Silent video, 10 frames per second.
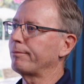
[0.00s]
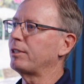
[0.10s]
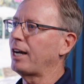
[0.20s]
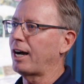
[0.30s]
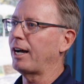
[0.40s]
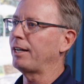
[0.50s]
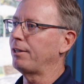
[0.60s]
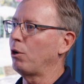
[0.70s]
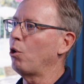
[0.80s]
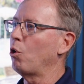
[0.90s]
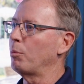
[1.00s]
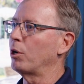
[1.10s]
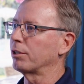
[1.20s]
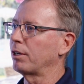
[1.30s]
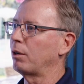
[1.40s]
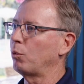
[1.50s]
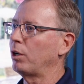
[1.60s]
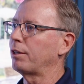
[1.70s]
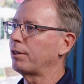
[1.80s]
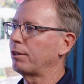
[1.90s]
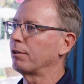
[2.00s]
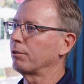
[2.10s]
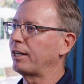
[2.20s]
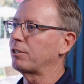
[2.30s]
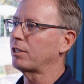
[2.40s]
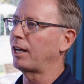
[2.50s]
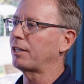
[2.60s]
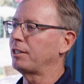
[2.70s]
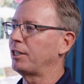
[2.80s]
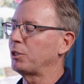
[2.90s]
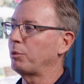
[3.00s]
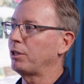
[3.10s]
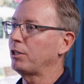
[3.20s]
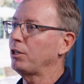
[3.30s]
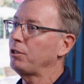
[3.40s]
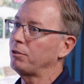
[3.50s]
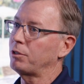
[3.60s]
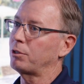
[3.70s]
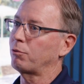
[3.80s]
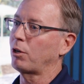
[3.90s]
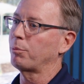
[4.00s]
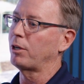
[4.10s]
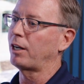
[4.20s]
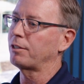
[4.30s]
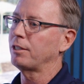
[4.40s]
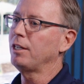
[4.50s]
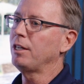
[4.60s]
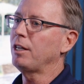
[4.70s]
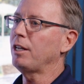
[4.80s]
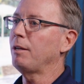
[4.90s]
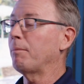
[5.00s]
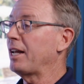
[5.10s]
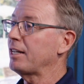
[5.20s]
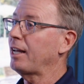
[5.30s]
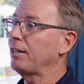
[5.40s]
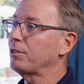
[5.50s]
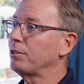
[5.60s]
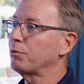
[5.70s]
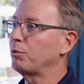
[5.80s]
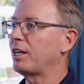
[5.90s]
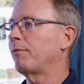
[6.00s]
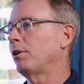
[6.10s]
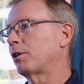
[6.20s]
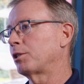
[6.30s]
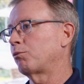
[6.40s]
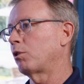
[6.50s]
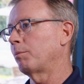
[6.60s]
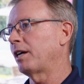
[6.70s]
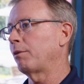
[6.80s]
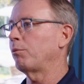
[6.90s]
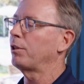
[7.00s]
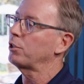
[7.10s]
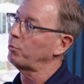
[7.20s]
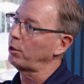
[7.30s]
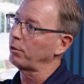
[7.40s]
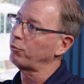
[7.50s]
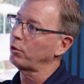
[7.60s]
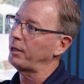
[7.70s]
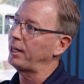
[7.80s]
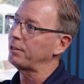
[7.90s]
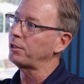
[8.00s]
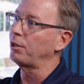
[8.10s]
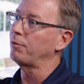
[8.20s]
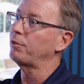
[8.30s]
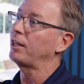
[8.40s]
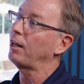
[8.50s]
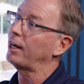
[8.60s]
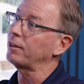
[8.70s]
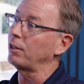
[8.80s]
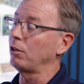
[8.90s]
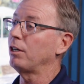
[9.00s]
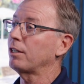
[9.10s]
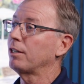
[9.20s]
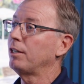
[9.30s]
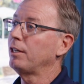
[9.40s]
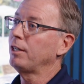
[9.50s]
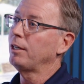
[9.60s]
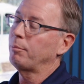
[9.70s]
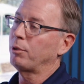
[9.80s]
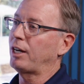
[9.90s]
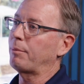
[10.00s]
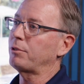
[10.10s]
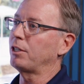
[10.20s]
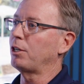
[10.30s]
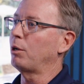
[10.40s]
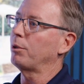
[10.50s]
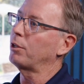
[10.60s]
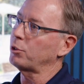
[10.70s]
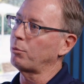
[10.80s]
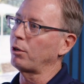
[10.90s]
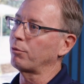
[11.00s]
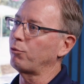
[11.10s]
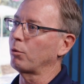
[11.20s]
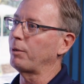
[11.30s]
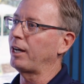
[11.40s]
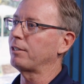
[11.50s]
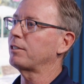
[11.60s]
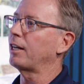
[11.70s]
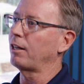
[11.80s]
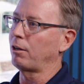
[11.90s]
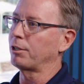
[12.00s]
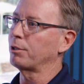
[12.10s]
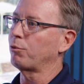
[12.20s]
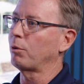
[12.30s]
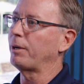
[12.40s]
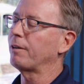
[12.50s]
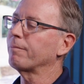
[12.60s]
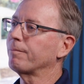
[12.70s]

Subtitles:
guide the homeowner on what the right selection is. But the good news is for our products, in many cases, we have a larger format with a smaller format. So if they like the look, perhaps they go with the smaller format instead of the larger format.